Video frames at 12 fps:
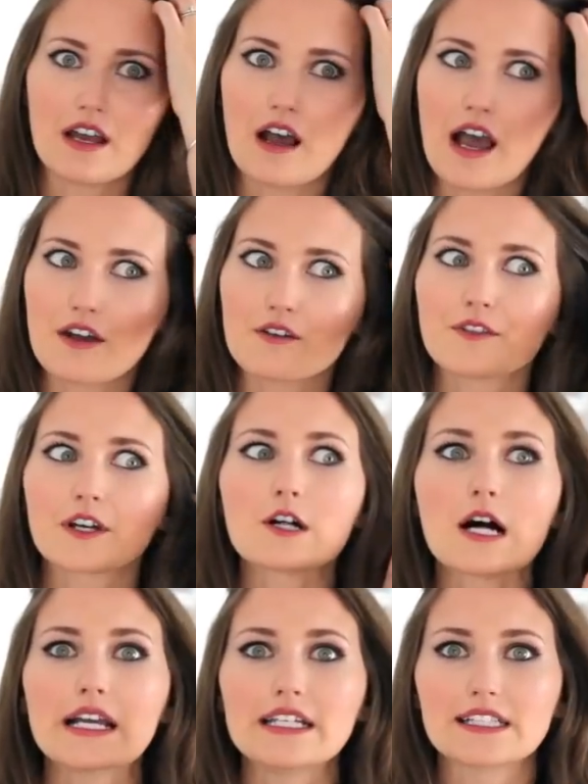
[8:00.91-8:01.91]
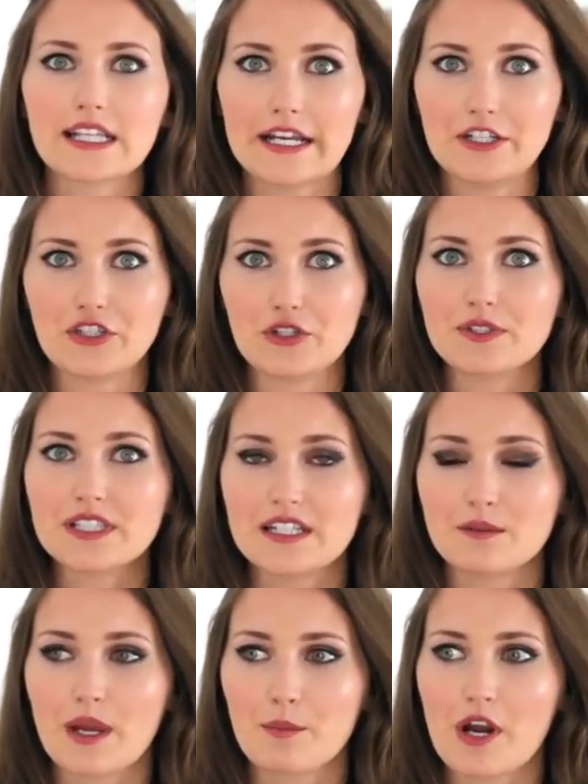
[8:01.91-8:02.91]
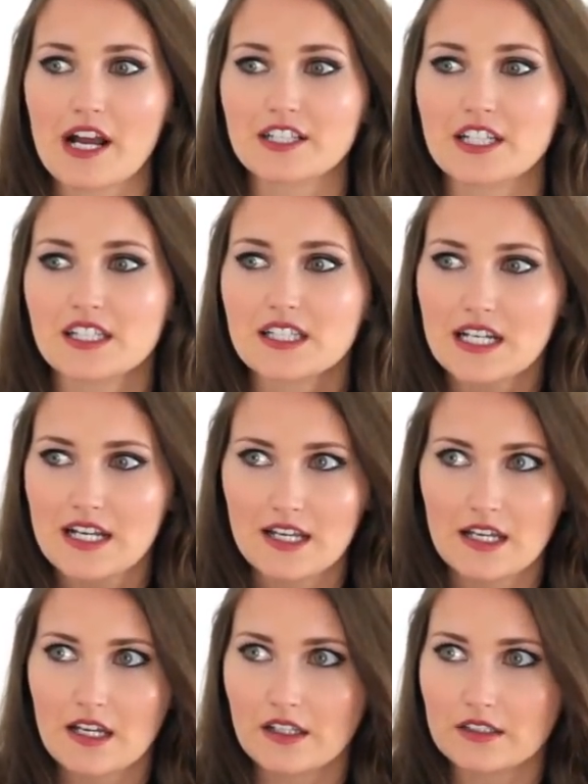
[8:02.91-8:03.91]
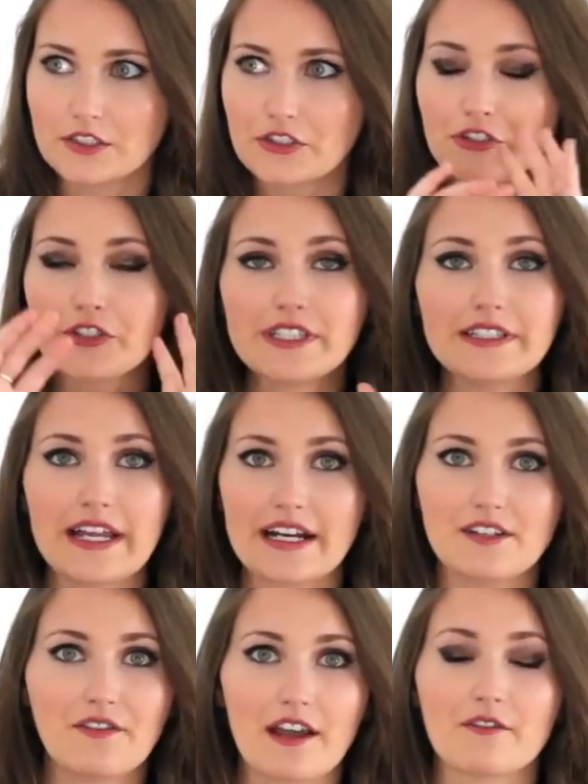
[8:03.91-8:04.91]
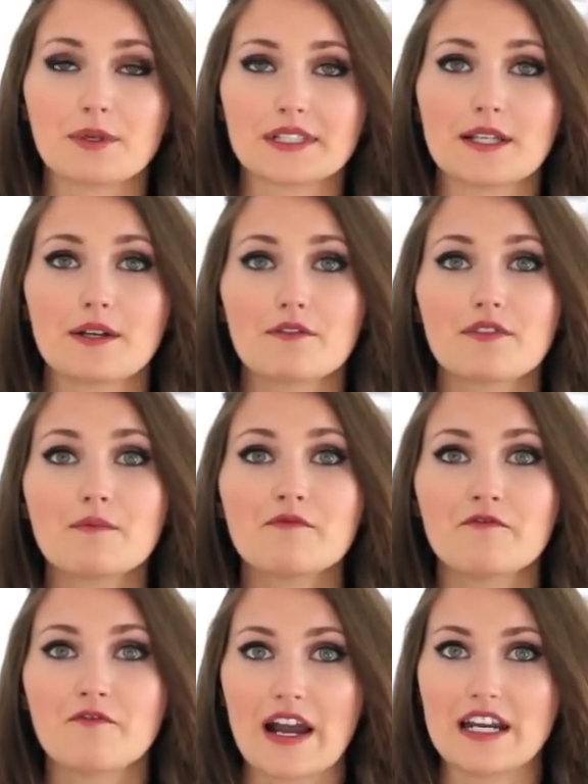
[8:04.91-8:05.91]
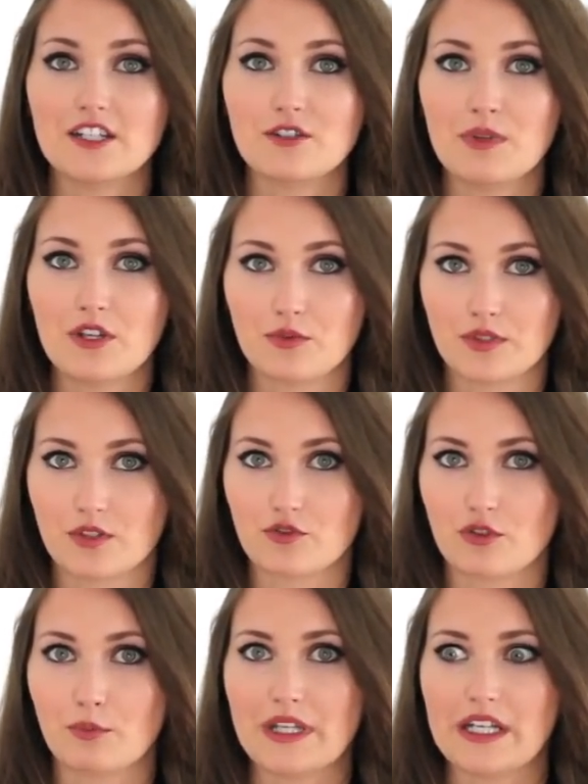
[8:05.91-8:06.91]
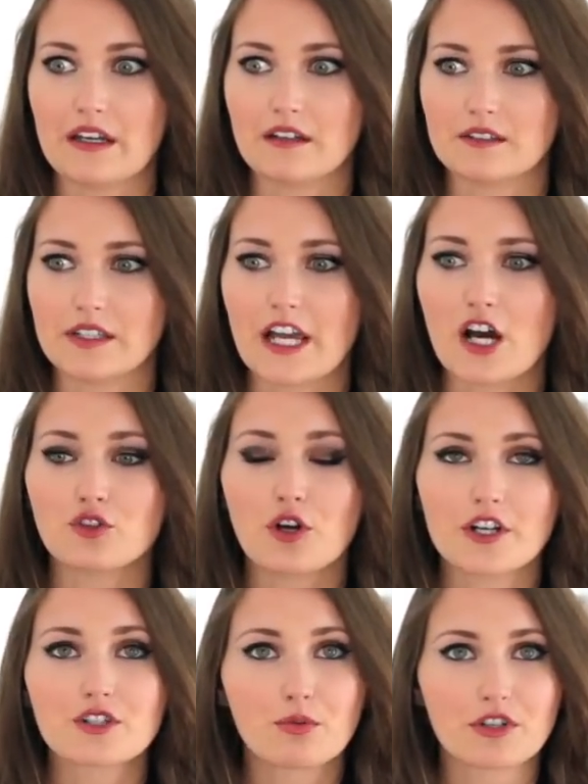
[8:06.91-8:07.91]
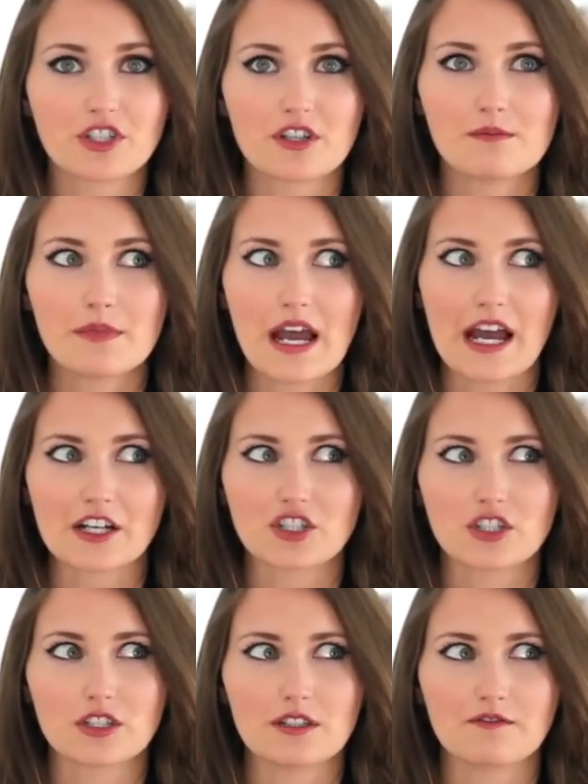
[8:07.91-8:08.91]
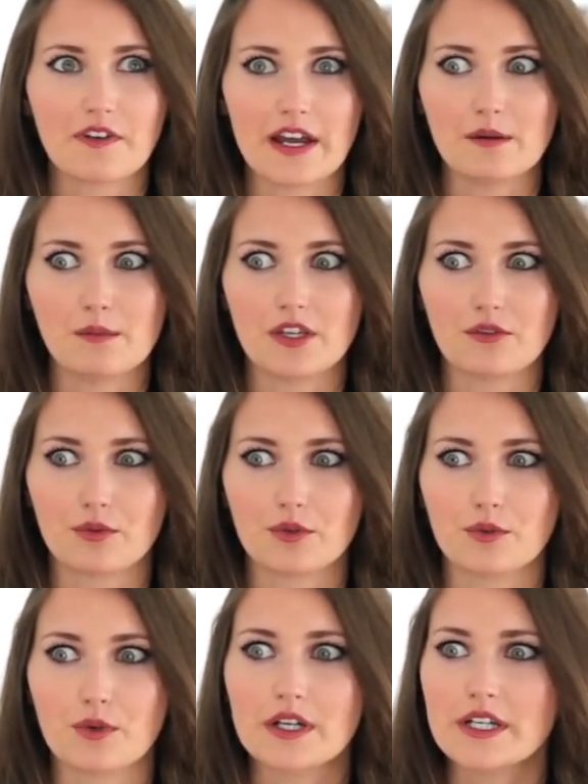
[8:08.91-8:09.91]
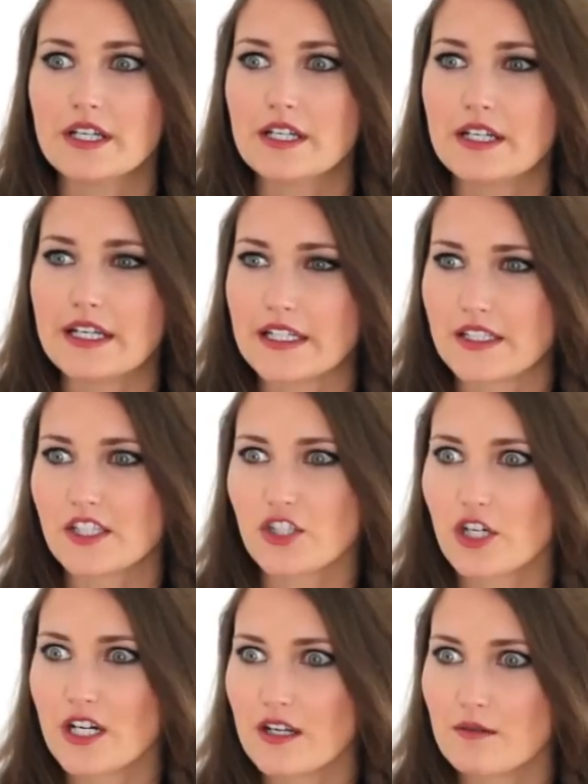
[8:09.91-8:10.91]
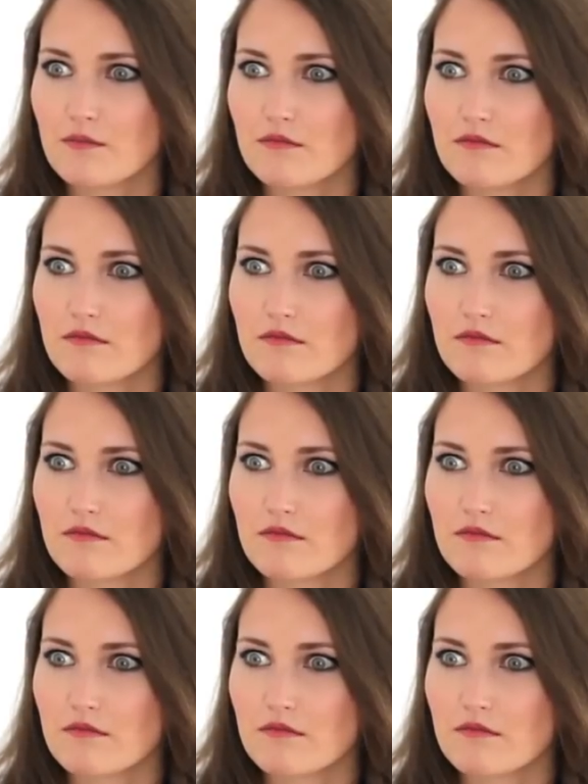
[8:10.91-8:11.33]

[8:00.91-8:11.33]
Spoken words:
Out of the clients I do see in my practice, literally 95% of them find me through social media. Like, a large portion of them actually find me through Instagram,